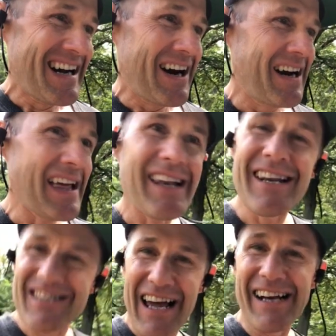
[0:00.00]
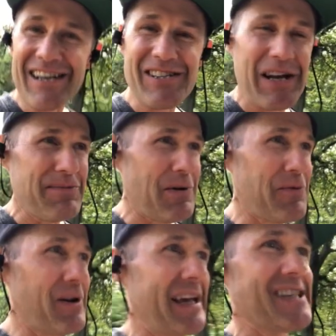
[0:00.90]
All right, that doesn't get me
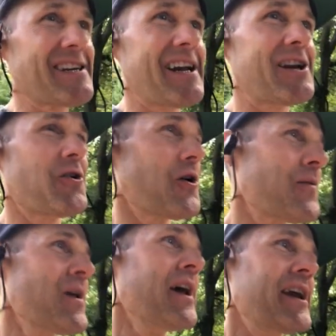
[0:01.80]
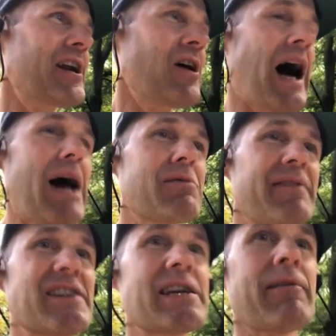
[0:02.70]
really excited. Or, I'm
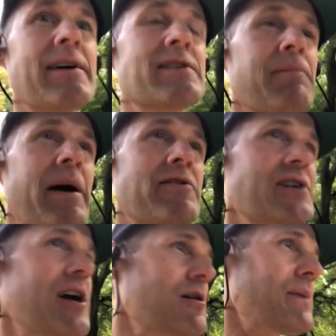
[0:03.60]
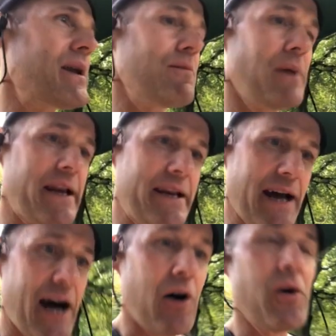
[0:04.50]
investing my retirement money
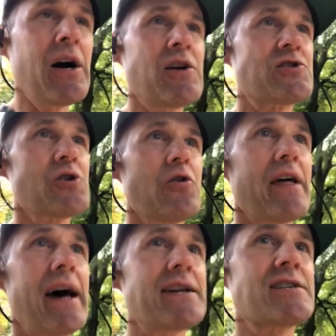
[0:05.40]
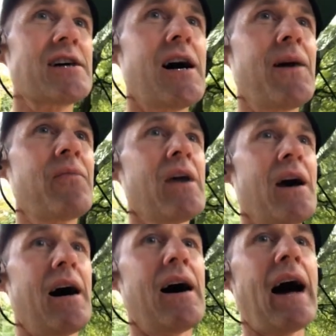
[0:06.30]
now so that
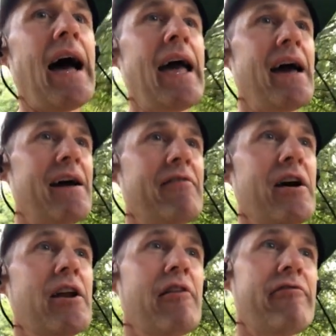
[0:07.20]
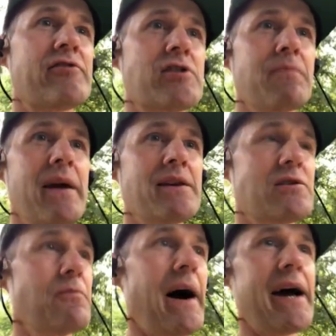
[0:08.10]
I have enough
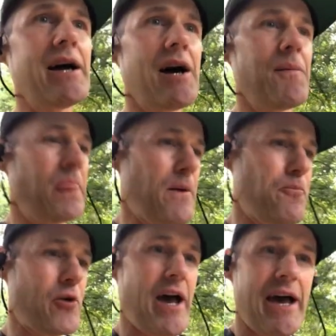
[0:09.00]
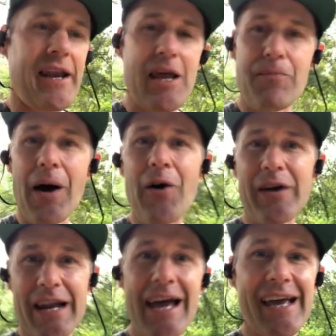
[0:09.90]
to buy bread and milk
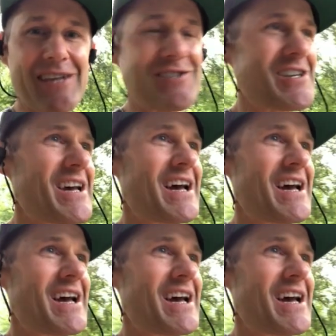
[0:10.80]
and eggs